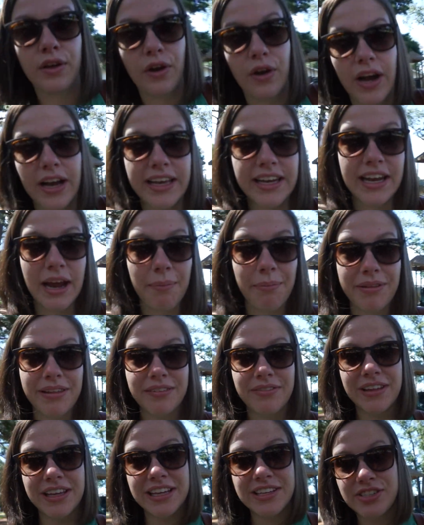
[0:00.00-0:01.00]
God, I cannot
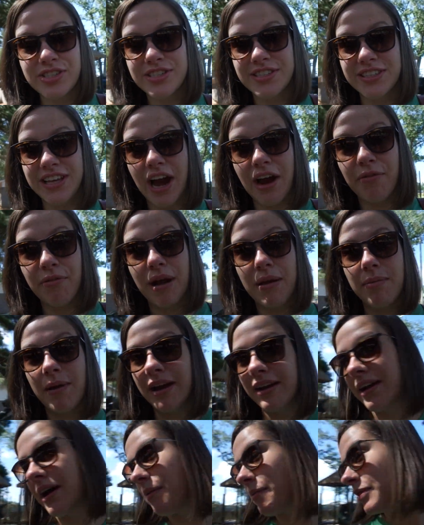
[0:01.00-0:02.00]
believe that he just got right
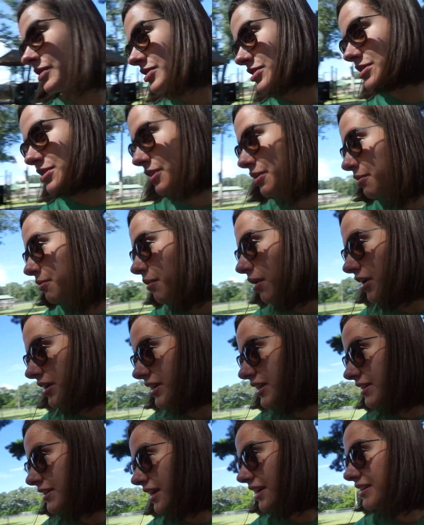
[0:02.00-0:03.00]
back up and just started
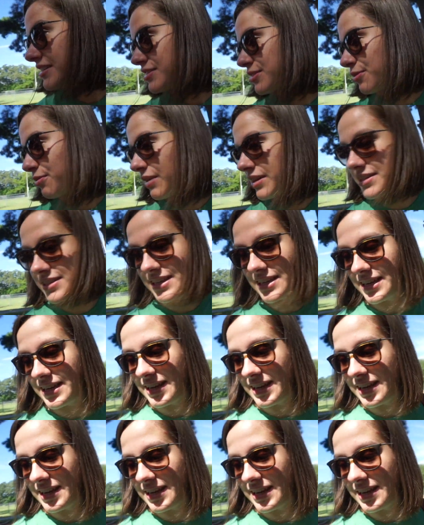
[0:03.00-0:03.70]
walking. That is crazy.